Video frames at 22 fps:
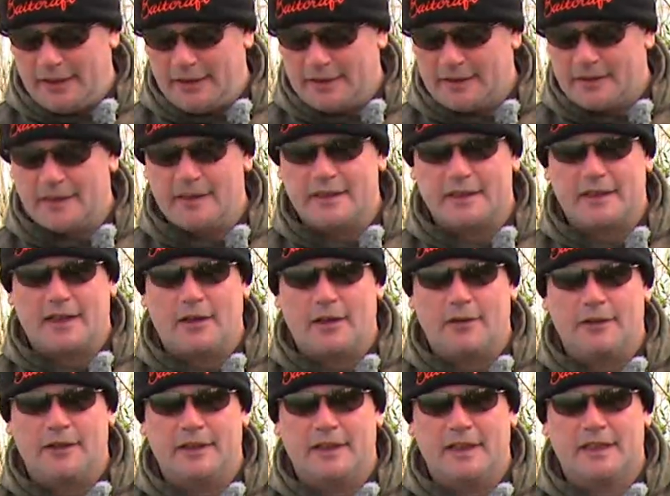You can see there's a
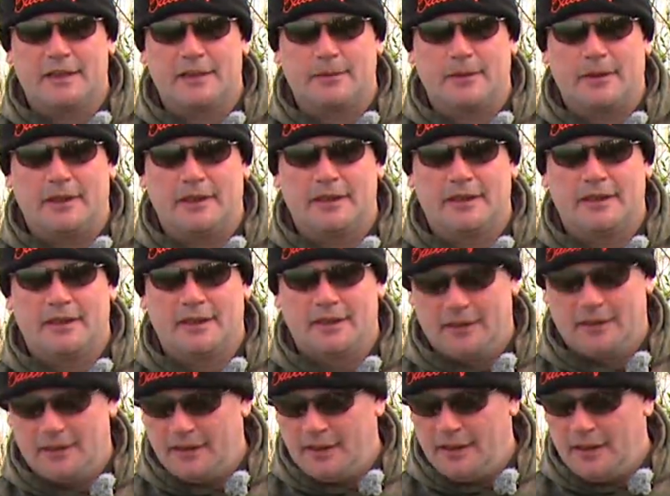hole in this one,
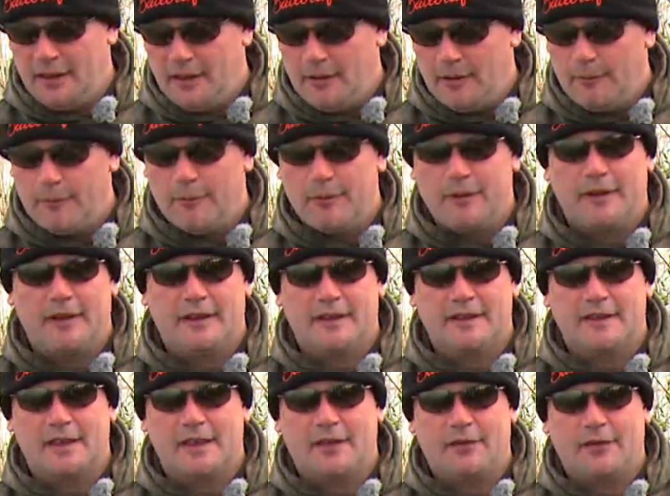but the
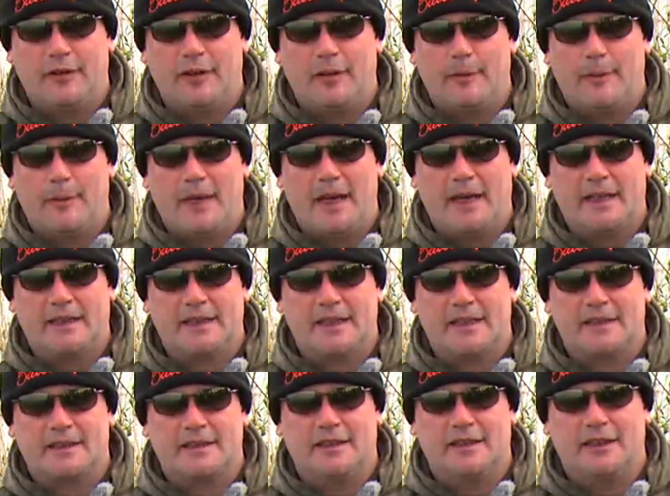stuff on the back's
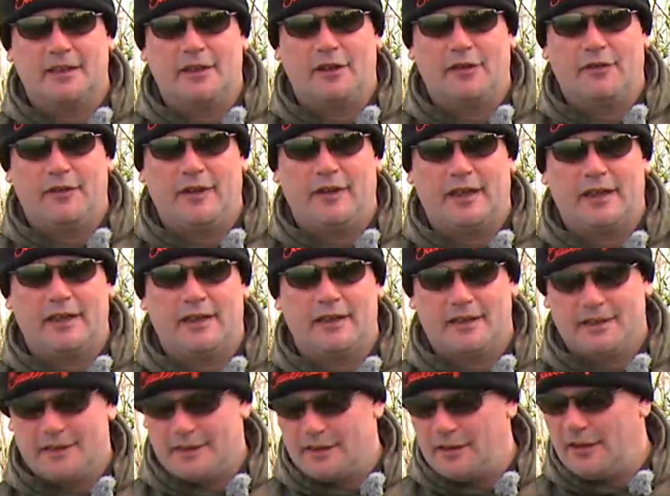actually a lot thicker,
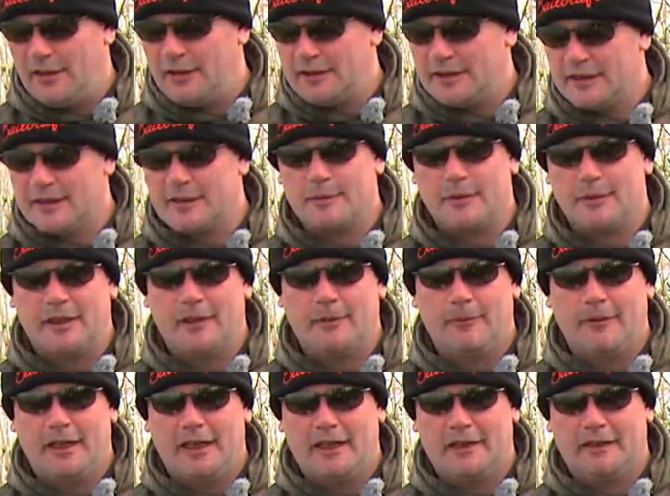so I just spin them
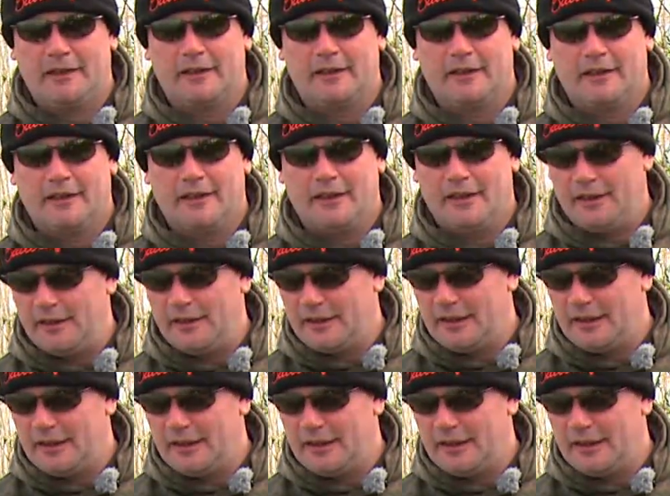round and I